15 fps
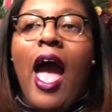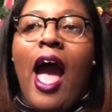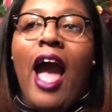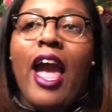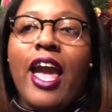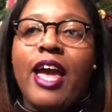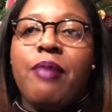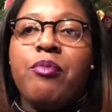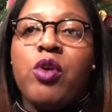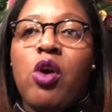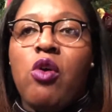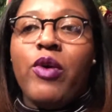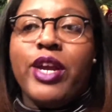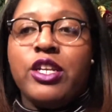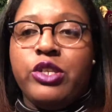I am
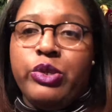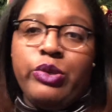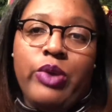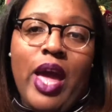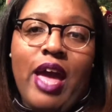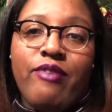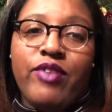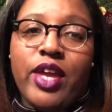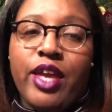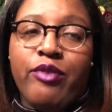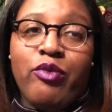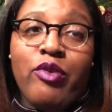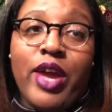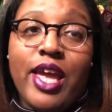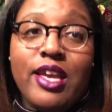going to have a
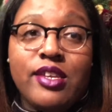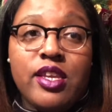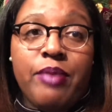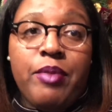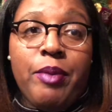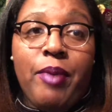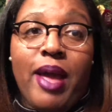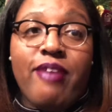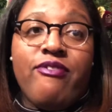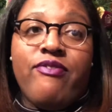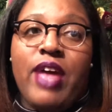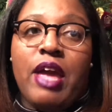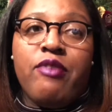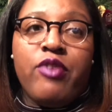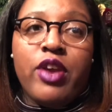giveaway of some of my
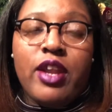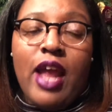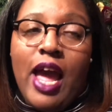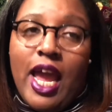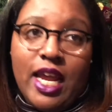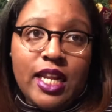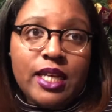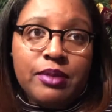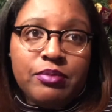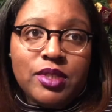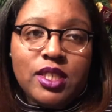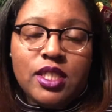favorite items.